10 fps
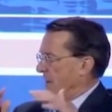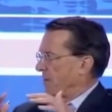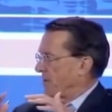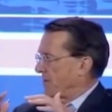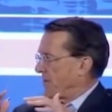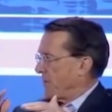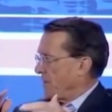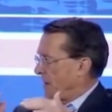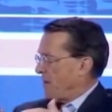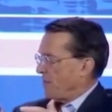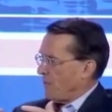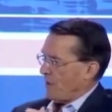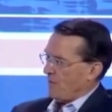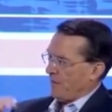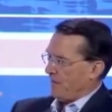bucks for the power
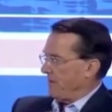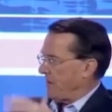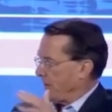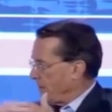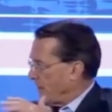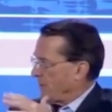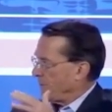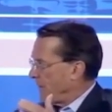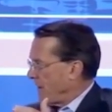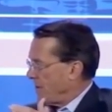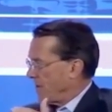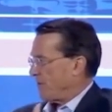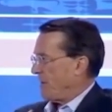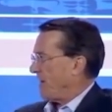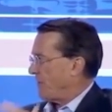wall, but are there other things
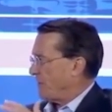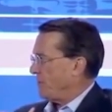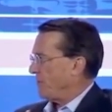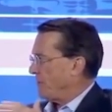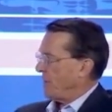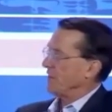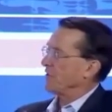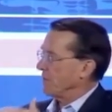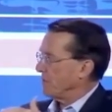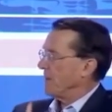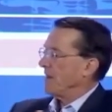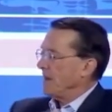that you have to do to also